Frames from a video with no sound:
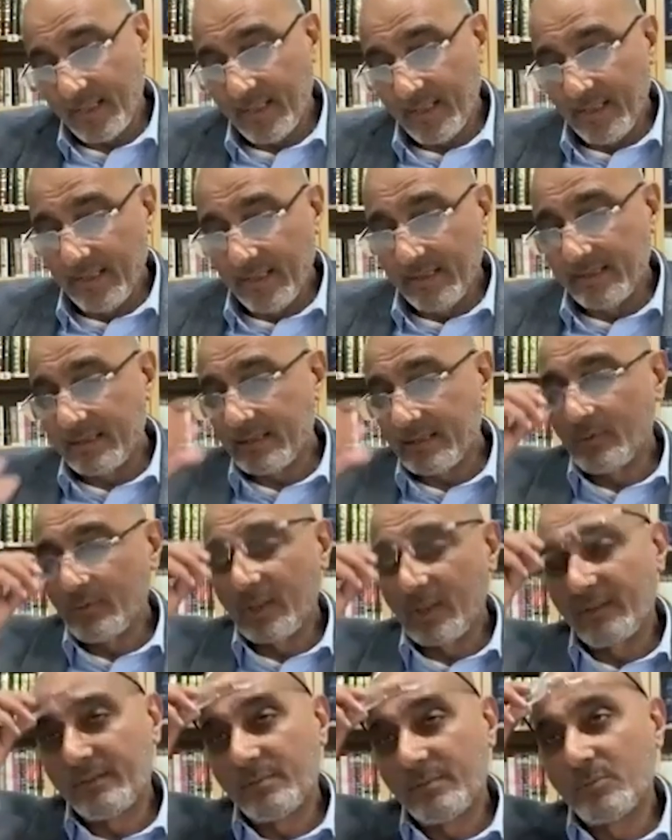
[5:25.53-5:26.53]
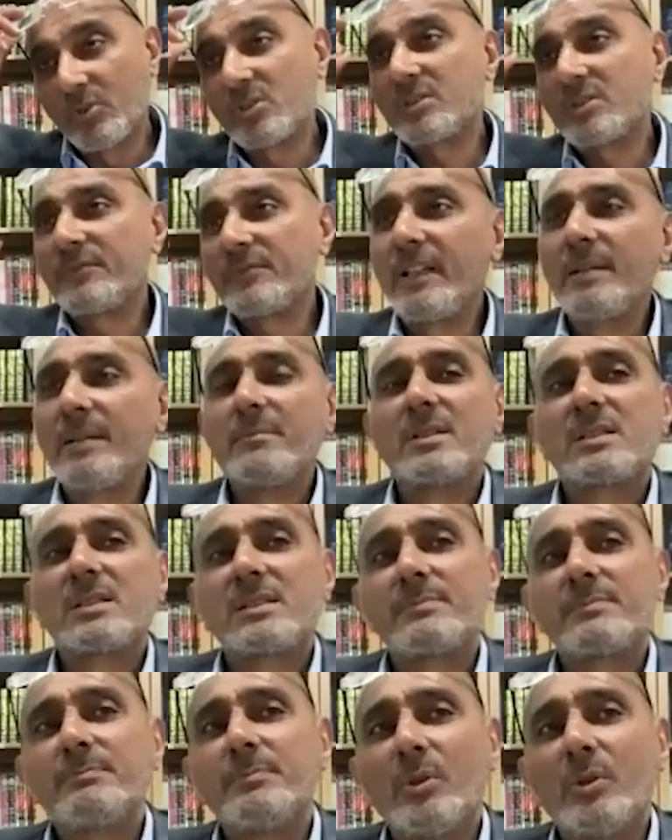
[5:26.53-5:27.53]
is one of the most
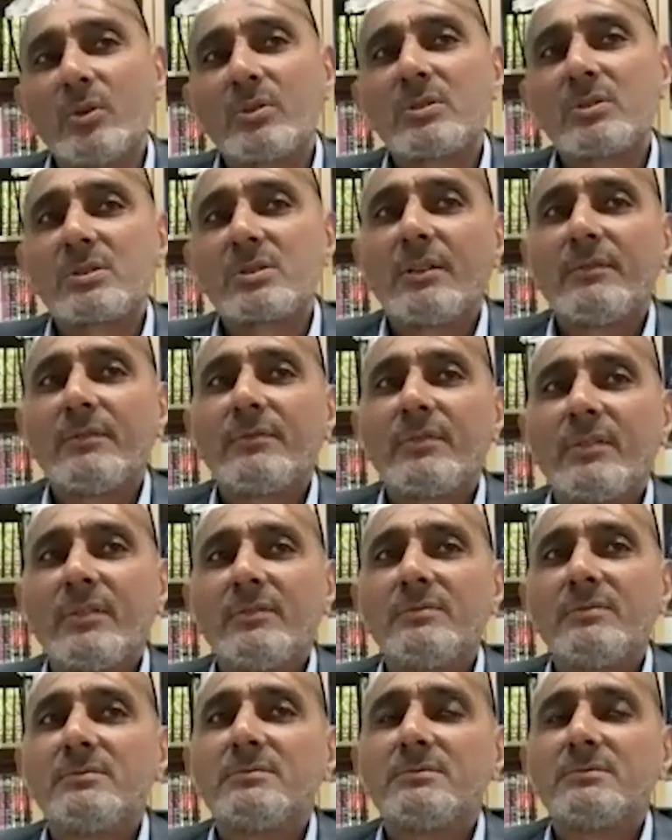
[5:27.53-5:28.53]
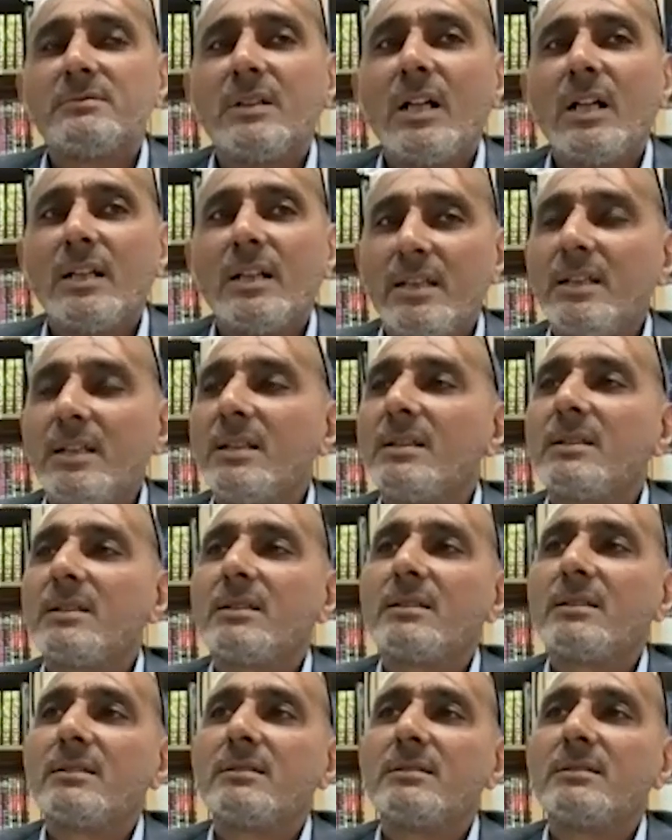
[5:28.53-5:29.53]
famous books of Hadith
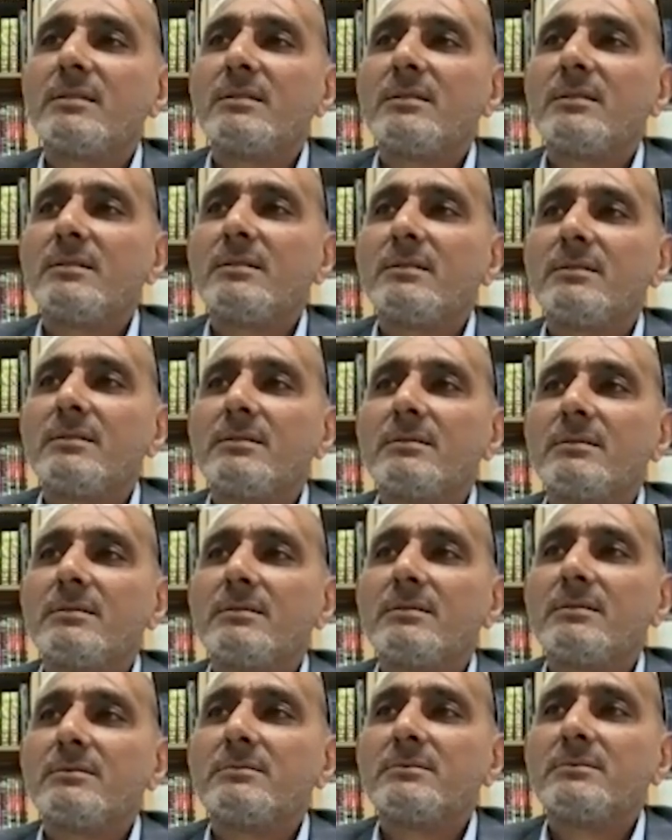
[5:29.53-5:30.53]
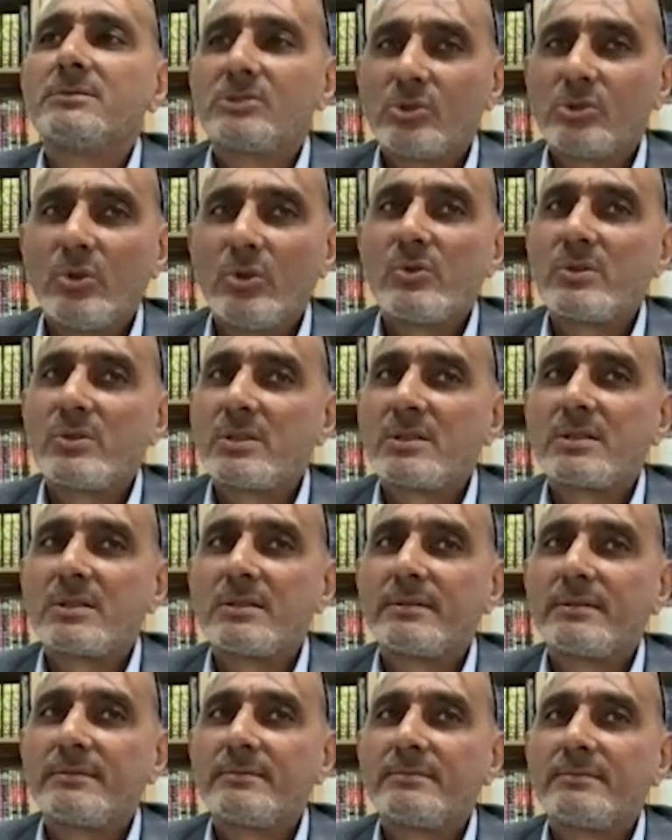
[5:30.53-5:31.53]
source.
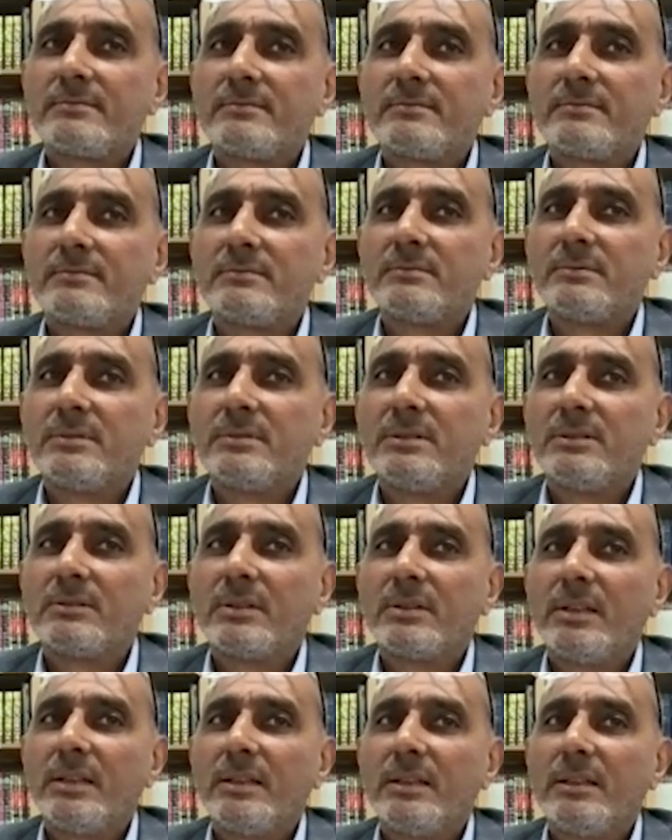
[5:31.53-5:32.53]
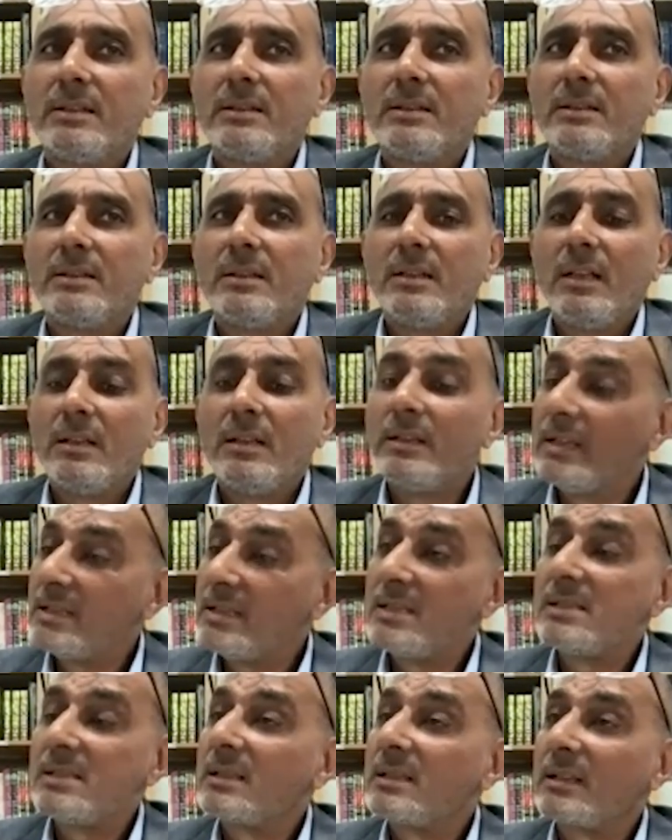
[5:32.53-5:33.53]
Okay, and this
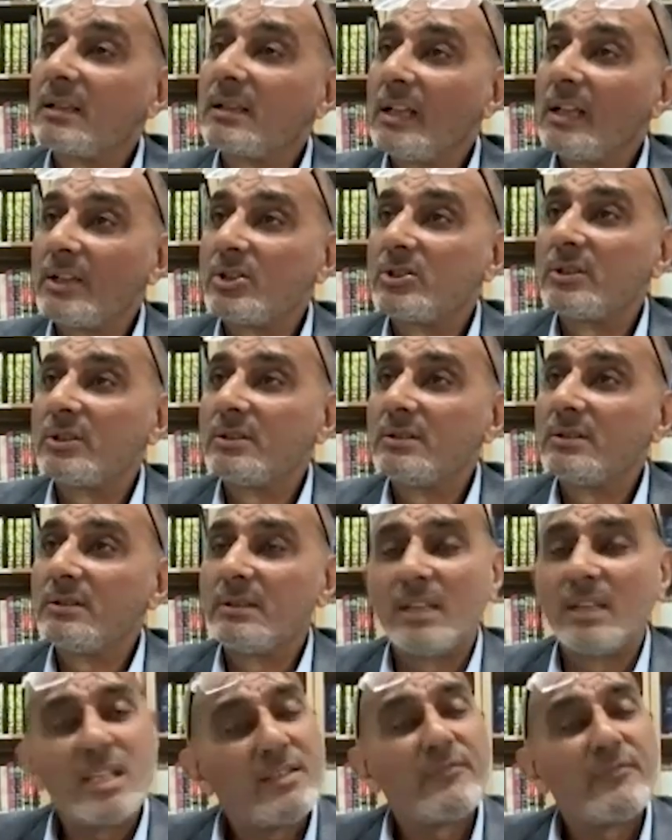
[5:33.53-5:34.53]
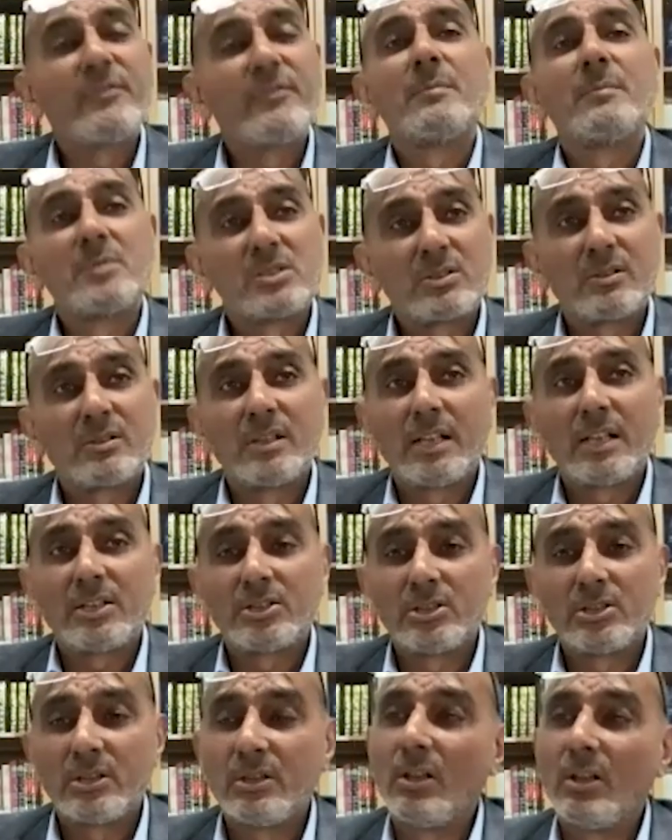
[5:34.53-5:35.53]
is the collection, the famous
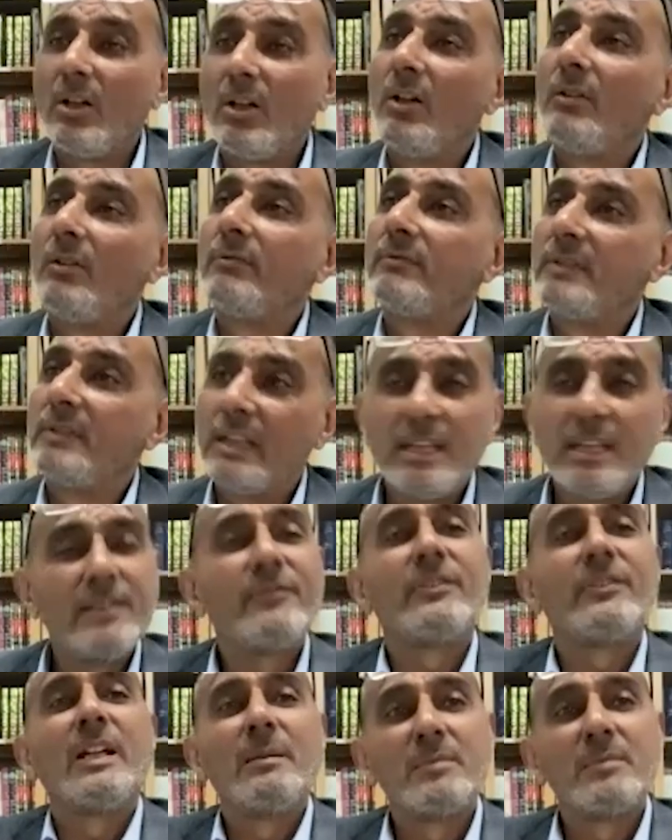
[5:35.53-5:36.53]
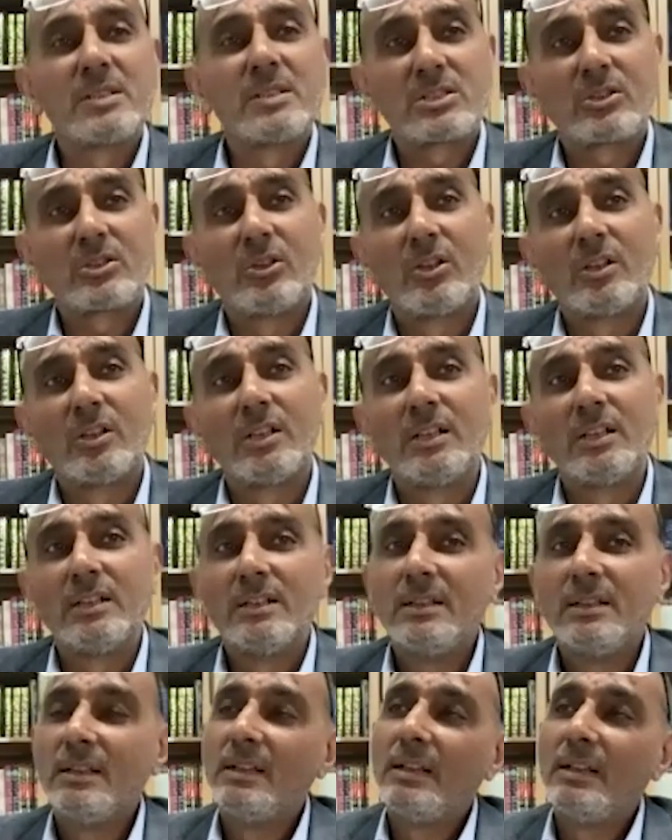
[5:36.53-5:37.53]
collection of the famous scholar
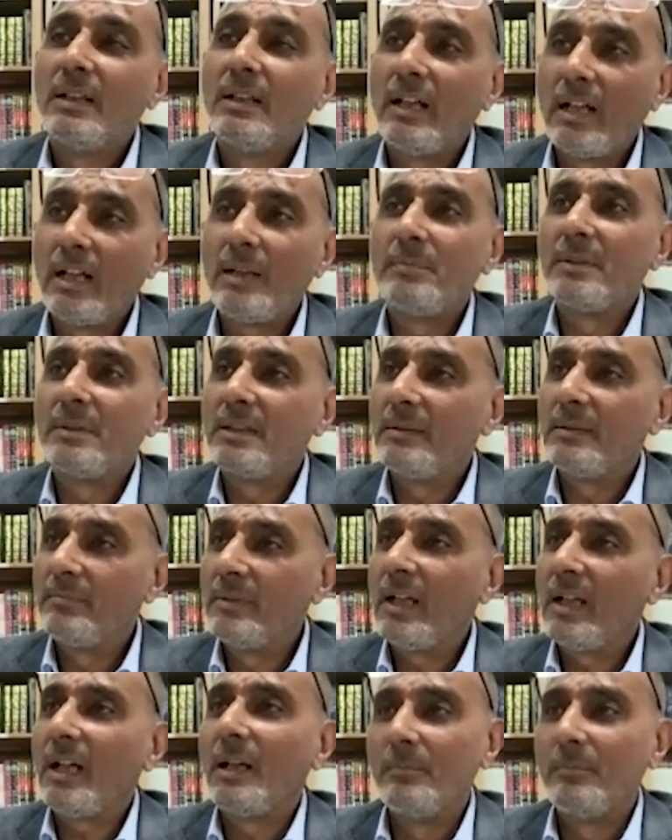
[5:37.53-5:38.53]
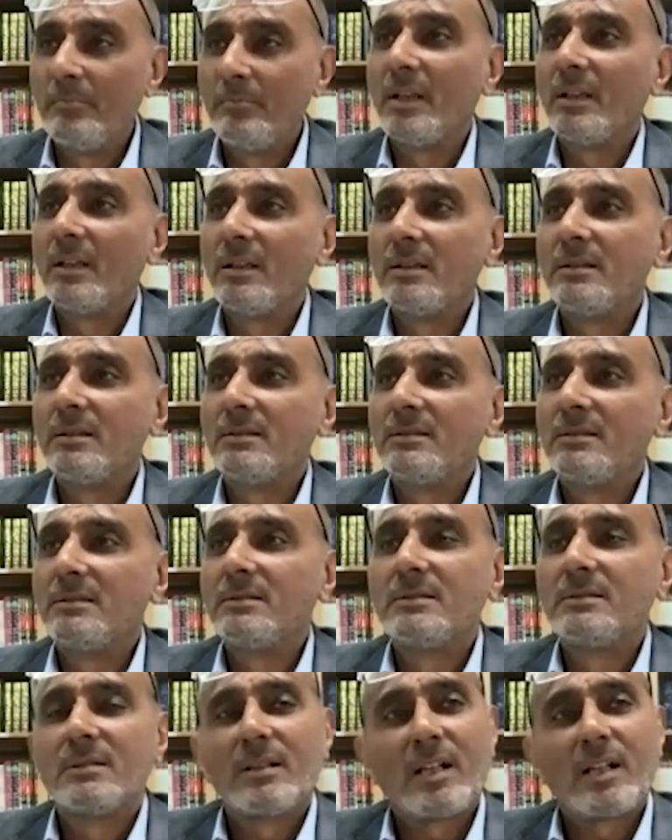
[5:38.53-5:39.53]
Ahmad ibn Hanbal,
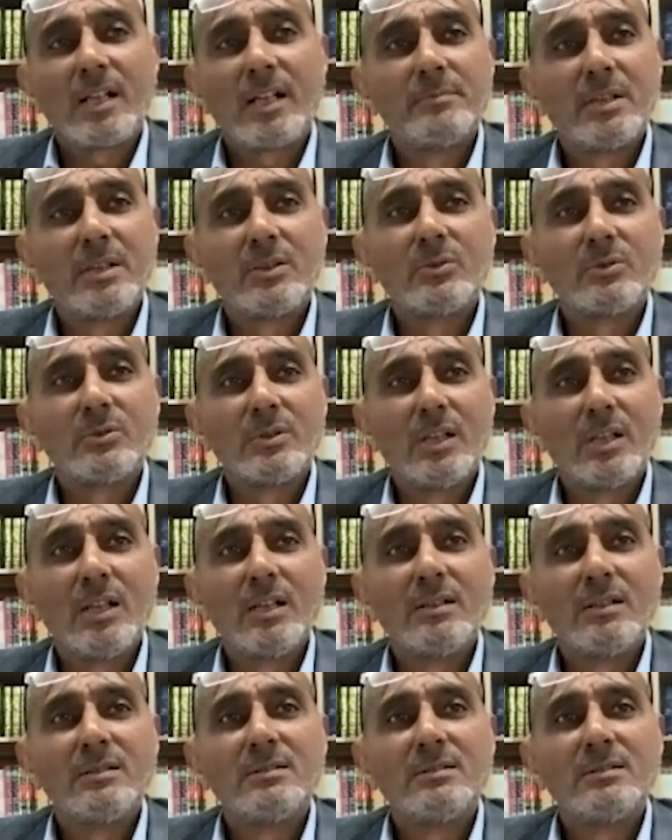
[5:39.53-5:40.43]
rahimahullah,